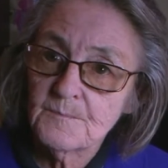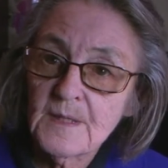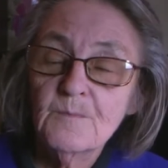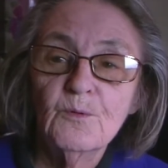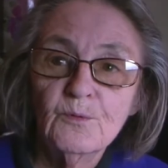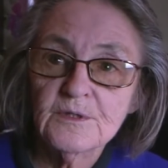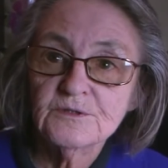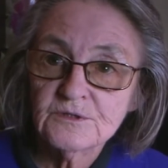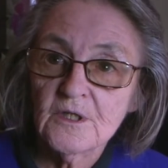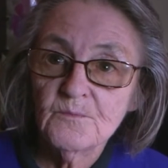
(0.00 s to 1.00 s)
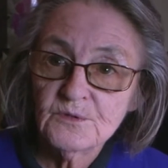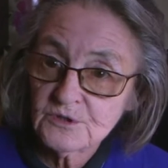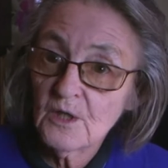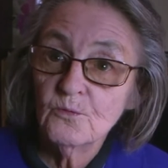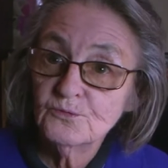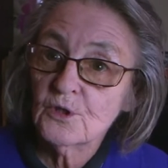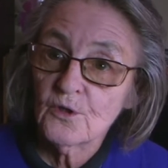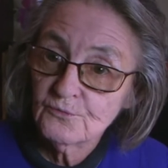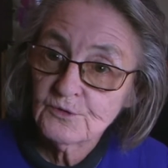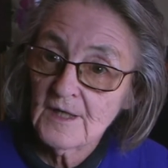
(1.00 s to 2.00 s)
people concerned were told to
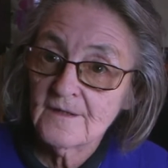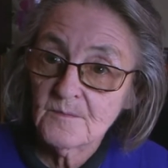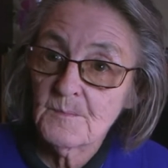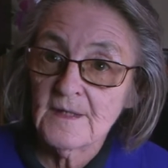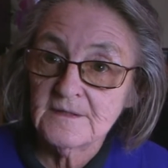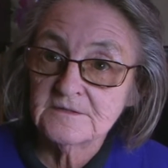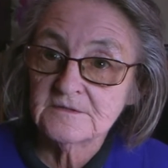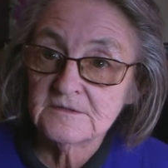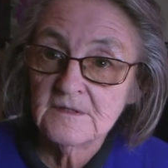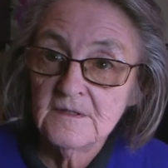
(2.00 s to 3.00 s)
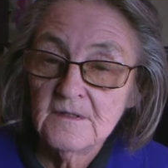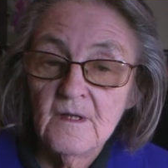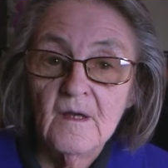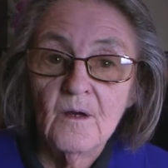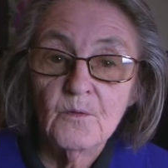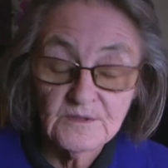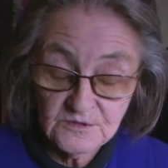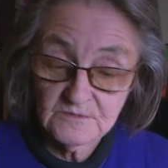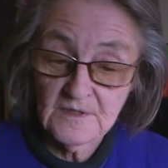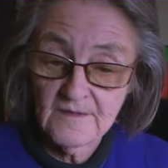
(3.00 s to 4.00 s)
contact the base,
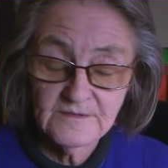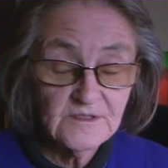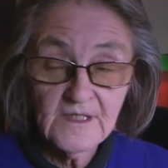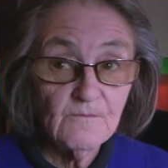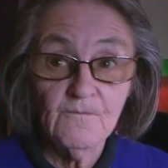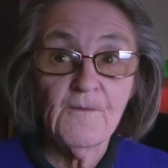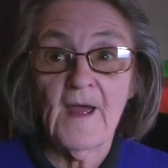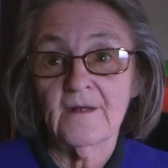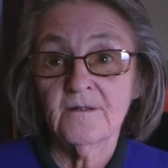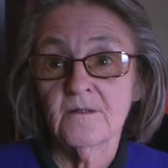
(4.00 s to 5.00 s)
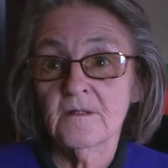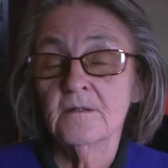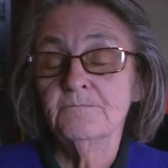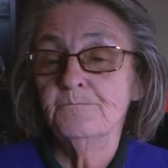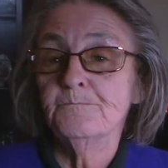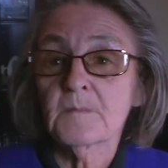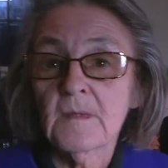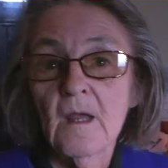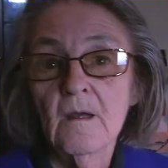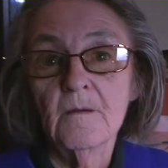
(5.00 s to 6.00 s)
which it's a known fact that
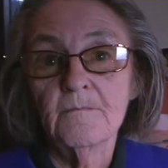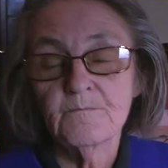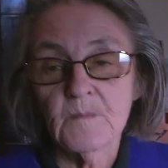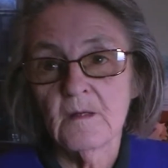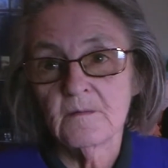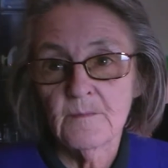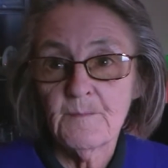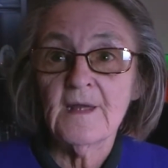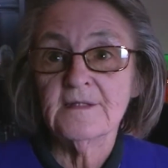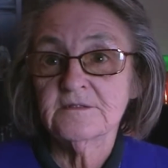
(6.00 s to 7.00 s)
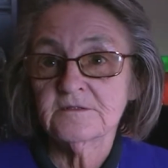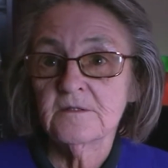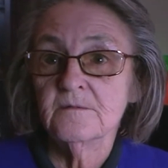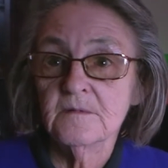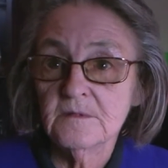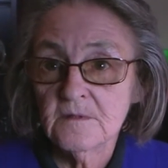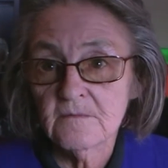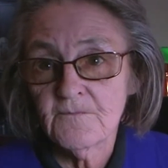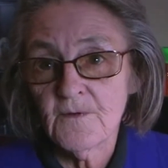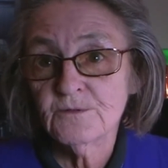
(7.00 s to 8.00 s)
the base and
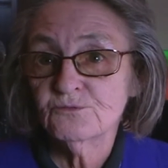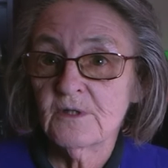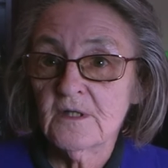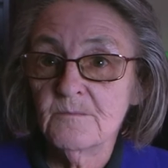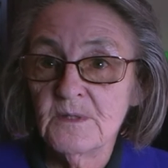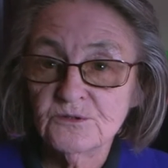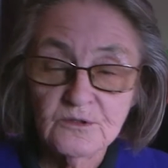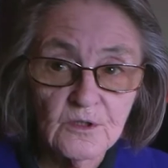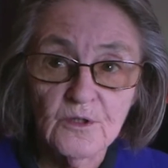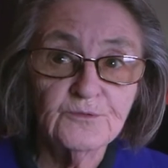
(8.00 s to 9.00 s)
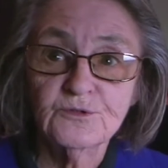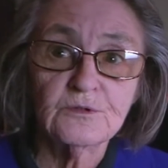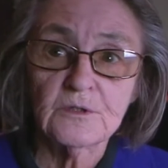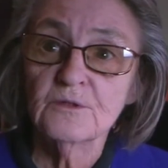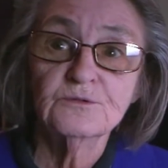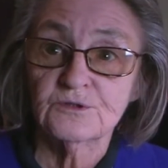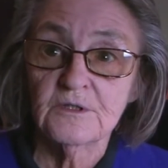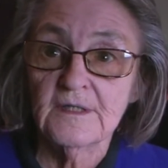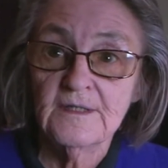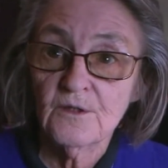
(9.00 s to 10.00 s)
Forestry Commission are
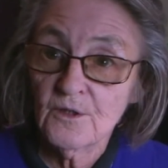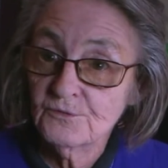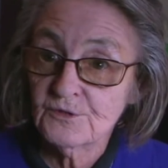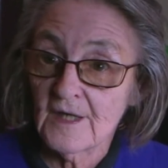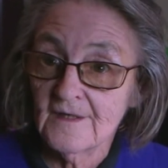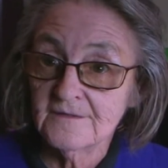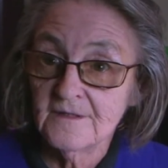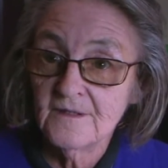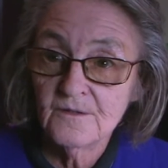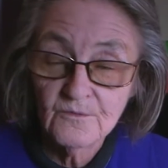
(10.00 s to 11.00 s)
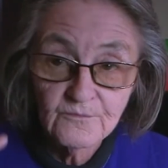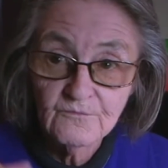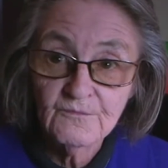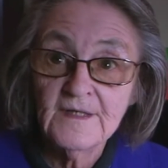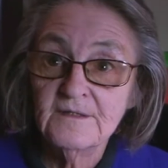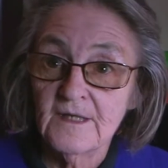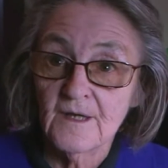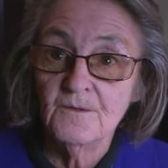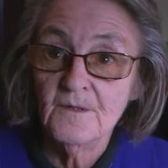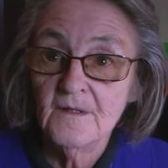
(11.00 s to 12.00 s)
constantly in contact on
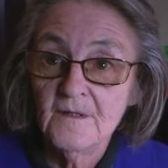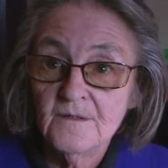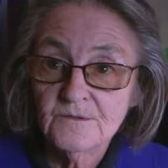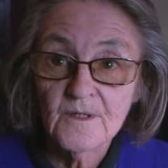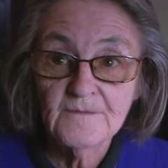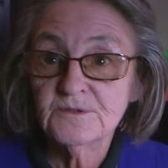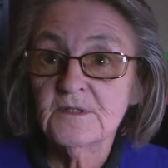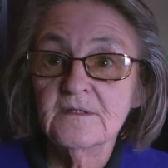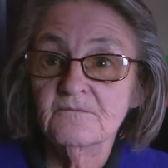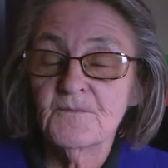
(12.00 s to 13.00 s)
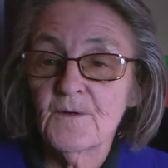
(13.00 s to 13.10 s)
radio. Because I've seen